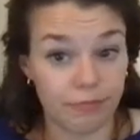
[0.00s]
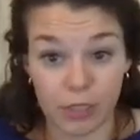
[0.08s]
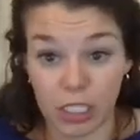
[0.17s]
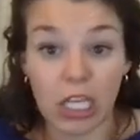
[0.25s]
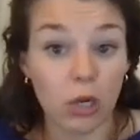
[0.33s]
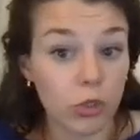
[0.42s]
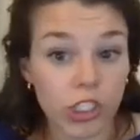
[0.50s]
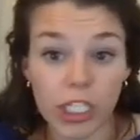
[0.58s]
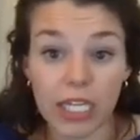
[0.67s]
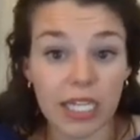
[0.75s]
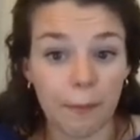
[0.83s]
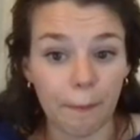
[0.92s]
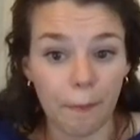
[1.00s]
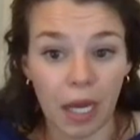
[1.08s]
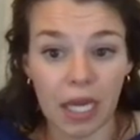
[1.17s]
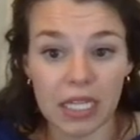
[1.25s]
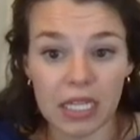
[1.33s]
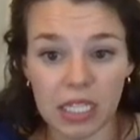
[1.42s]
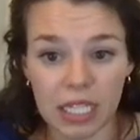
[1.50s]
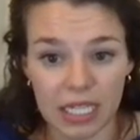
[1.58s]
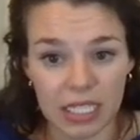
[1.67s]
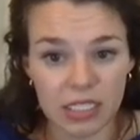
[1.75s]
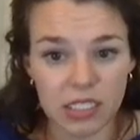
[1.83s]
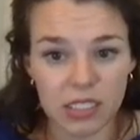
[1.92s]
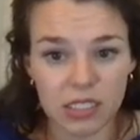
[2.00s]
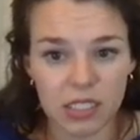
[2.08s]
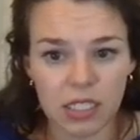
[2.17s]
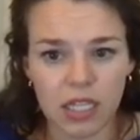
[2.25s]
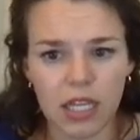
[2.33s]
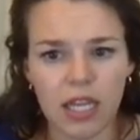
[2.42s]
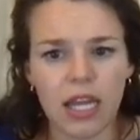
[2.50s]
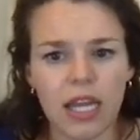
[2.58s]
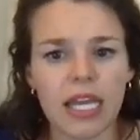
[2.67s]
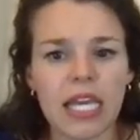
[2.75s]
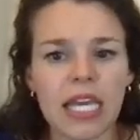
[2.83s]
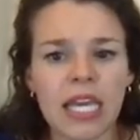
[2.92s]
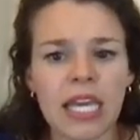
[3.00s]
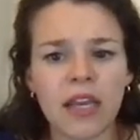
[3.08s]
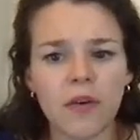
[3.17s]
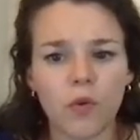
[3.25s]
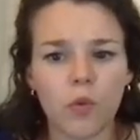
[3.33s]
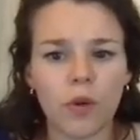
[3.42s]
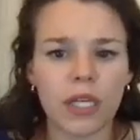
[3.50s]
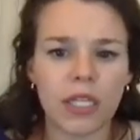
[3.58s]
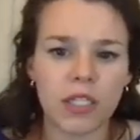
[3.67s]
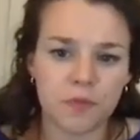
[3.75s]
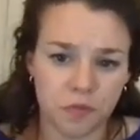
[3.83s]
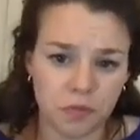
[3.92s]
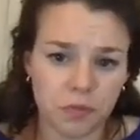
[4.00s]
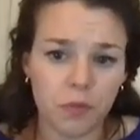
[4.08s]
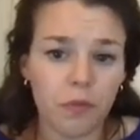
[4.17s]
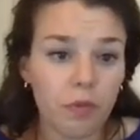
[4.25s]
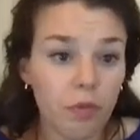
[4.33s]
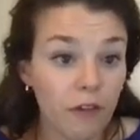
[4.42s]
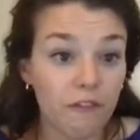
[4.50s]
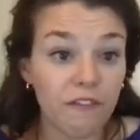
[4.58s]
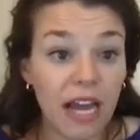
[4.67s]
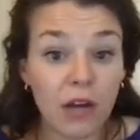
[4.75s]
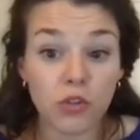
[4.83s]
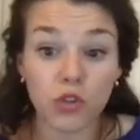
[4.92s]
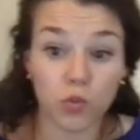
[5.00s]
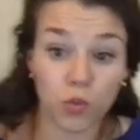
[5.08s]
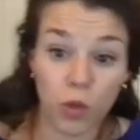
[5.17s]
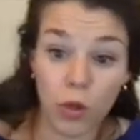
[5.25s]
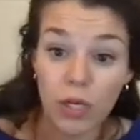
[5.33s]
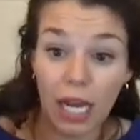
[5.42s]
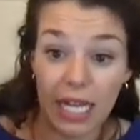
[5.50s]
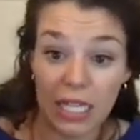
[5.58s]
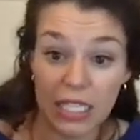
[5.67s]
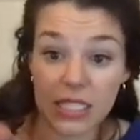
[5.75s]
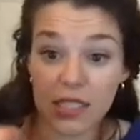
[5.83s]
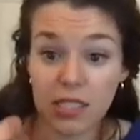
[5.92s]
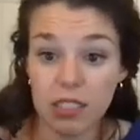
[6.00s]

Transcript: negotiating and buying the land. He will found Rhode Island